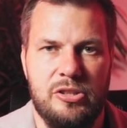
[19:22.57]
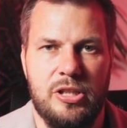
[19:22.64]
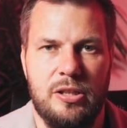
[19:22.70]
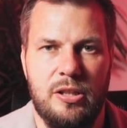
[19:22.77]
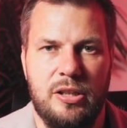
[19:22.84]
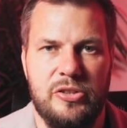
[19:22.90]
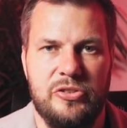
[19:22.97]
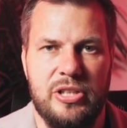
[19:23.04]
So
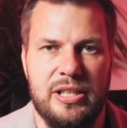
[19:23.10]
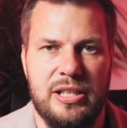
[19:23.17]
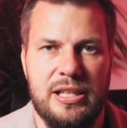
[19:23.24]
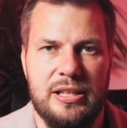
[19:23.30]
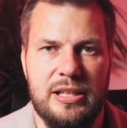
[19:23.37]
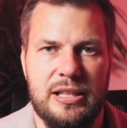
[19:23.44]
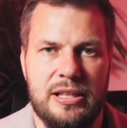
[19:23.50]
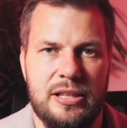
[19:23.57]
like I said,
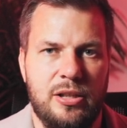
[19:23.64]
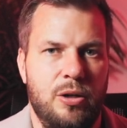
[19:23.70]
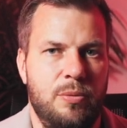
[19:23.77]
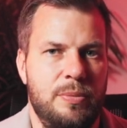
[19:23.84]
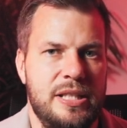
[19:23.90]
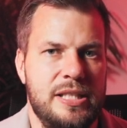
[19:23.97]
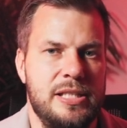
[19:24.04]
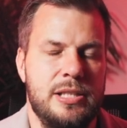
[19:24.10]
in the
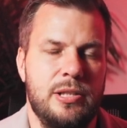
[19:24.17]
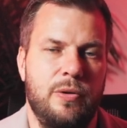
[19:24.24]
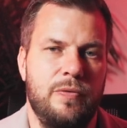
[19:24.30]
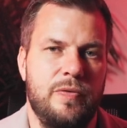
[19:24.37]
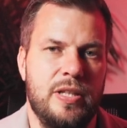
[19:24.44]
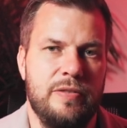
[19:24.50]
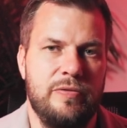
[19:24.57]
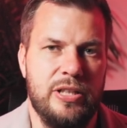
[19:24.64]
comments of
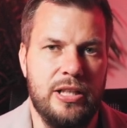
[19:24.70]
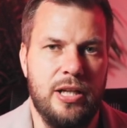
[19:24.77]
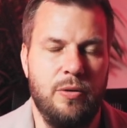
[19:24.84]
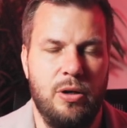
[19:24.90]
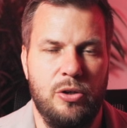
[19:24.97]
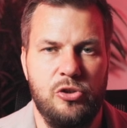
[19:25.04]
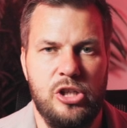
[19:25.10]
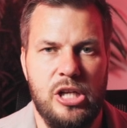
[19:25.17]
the
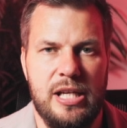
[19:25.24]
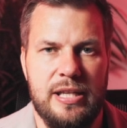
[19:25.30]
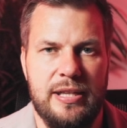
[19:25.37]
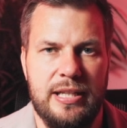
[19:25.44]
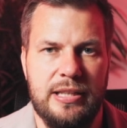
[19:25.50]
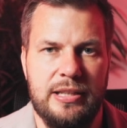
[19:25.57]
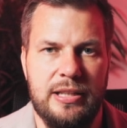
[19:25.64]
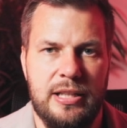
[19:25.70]
video, I'll share
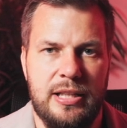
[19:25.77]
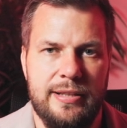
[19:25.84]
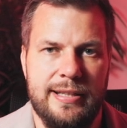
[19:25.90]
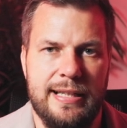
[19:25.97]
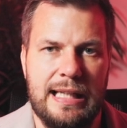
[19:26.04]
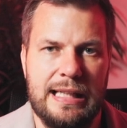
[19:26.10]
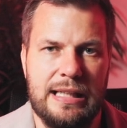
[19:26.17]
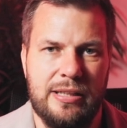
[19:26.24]
the
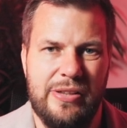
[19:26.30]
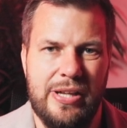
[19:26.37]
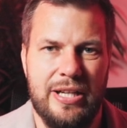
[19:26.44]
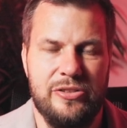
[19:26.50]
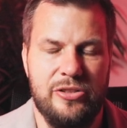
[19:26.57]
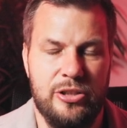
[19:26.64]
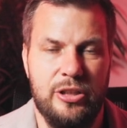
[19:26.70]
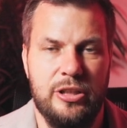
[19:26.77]
link
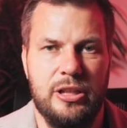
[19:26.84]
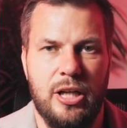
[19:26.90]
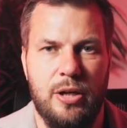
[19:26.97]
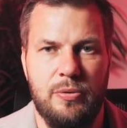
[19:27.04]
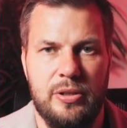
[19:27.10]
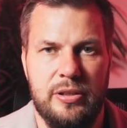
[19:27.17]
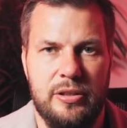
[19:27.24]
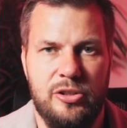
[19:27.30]
there so you can
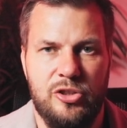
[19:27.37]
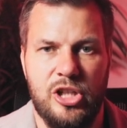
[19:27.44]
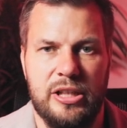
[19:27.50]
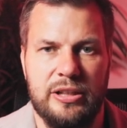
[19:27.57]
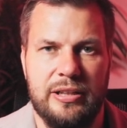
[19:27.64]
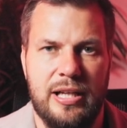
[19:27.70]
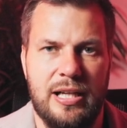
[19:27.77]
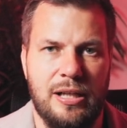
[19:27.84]
go and
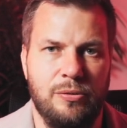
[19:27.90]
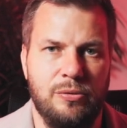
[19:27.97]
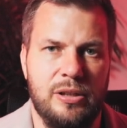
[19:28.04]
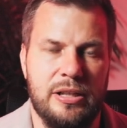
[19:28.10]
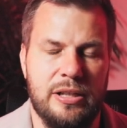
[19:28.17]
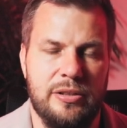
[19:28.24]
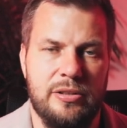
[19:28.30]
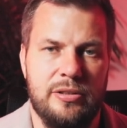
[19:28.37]
check that out
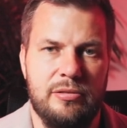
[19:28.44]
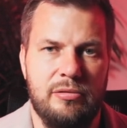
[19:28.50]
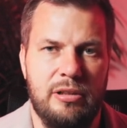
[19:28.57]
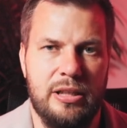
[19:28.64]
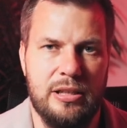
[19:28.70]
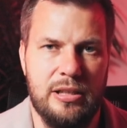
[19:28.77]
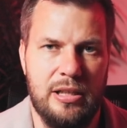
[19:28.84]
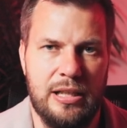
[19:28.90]
and
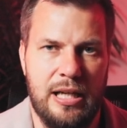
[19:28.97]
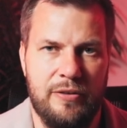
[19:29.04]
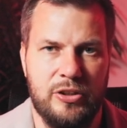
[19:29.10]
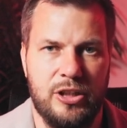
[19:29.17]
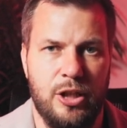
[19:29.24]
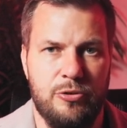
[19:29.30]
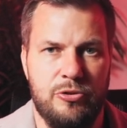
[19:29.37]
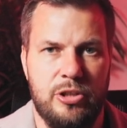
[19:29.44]
have
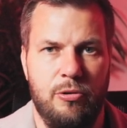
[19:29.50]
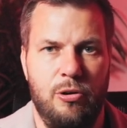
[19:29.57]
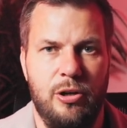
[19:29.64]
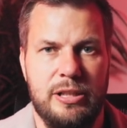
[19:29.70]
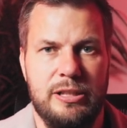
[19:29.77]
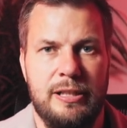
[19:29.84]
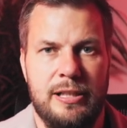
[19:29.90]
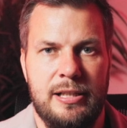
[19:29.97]
a go. So
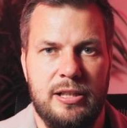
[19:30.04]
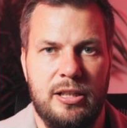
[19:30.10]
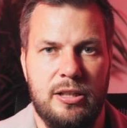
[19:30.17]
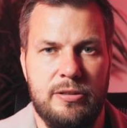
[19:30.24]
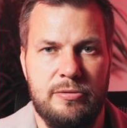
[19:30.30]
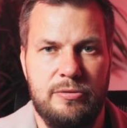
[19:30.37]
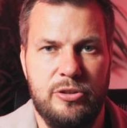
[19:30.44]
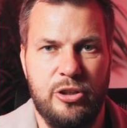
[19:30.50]
I
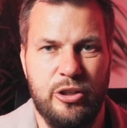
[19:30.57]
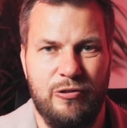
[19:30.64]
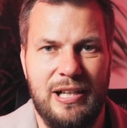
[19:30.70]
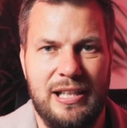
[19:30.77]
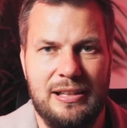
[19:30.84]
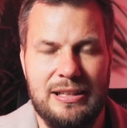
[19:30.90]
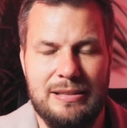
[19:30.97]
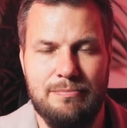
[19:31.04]
can
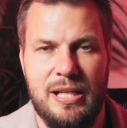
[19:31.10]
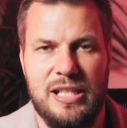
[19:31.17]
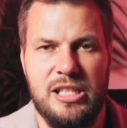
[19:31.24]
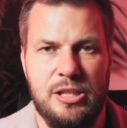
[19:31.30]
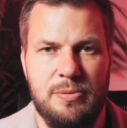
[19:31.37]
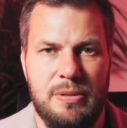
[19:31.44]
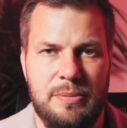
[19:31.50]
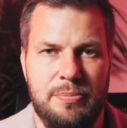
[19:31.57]
directly
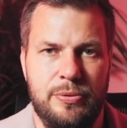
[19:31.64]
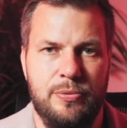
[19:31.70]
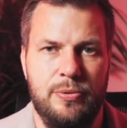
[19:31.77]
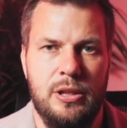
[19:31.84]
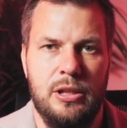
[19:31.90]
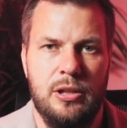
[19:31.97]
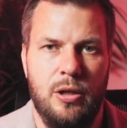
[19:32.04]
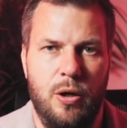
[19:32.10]
message people
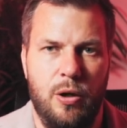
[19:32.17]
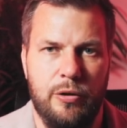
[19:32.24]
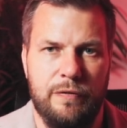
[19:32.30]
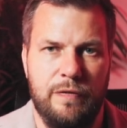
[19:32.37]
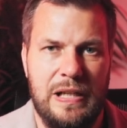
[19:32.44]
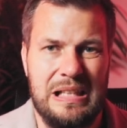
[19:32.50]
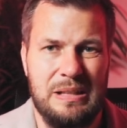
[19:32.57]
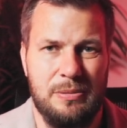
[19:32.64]
on
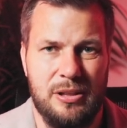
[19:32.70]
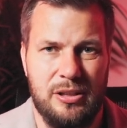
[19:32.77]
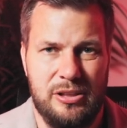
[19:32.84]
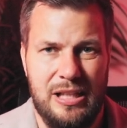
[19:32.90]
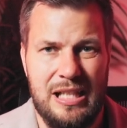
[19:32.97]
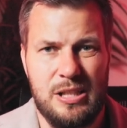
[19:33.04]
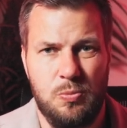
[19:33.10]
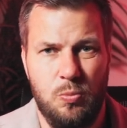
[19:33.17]
Facebook.
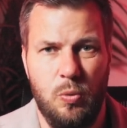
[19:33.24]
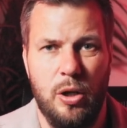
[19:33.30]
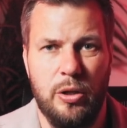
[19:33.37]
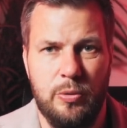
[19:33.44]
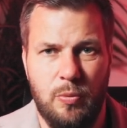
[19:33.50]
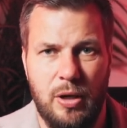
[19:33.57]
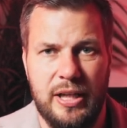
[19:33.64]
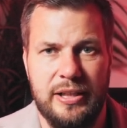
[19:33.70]
So that's
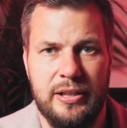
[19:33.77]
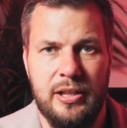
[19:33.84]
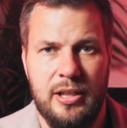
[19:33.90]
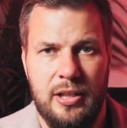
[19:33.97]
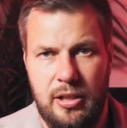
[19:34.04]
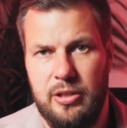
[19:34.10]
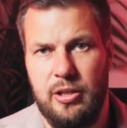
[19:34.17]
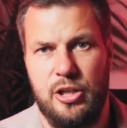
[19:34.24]
one way
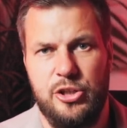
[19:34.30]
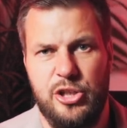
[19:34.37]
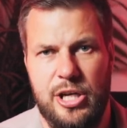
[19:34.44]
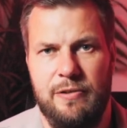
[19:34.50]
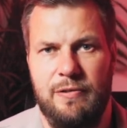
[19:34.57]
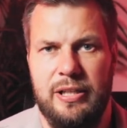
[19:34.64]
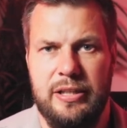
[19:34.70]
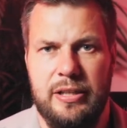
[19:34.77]
that I
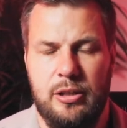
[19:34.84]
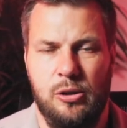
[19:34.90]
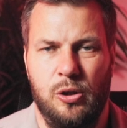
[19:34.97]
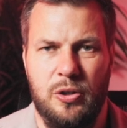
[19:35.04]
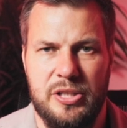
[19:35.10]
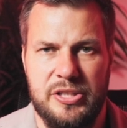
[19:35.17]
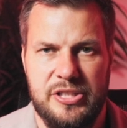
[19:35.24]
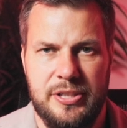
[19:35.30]
generate
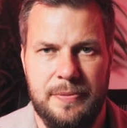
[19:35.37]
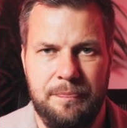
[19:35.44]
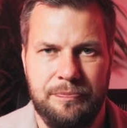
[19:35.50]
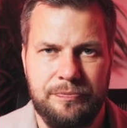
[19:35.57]
clients.